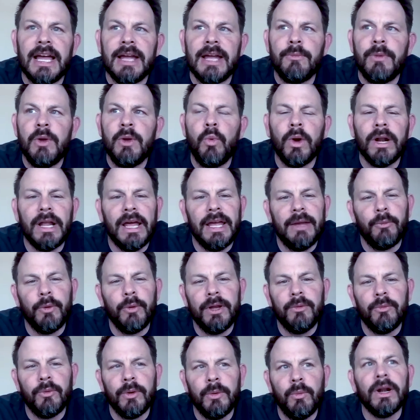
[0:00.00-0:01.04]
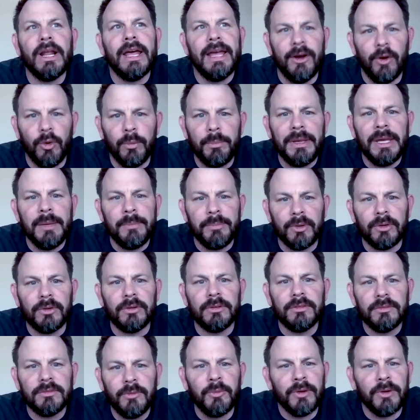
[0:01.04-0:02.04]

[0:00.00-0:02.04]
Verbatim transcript: like we want to help people.